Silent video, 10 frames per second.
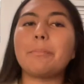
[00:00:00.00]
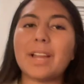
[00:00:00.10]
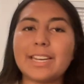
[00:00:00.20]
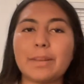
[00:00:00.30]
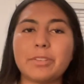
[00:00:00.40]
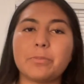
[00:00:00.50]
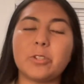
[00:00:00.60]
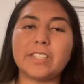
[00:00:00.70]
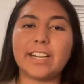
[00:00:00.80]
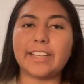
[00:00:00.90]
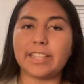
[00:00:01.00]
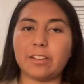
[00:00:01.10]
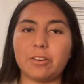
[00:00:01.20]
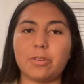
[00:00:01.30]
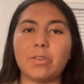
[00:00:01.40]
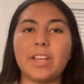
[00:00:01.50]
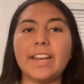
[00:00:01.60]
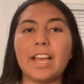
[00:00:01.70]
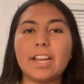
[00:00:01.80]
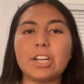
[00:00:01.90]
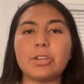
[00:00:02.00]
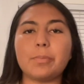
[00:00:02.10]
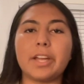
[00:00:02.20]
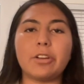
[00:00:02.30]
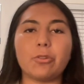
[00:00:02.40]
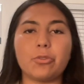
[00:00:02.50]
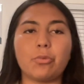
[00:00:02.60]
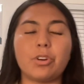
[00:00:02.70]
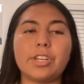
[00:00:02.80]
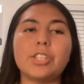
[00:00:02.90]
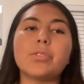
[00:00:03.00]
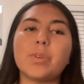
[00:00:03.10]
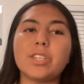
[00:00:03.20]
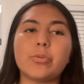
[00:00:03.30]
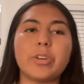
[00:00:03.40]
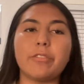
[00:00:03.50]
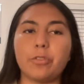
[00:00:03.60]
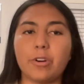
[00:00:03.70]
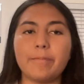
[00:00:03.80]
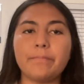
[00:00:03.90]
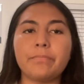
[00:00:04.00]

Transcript: My name is Montserrat Hidalgo, and I earned my Gold Award in 2024.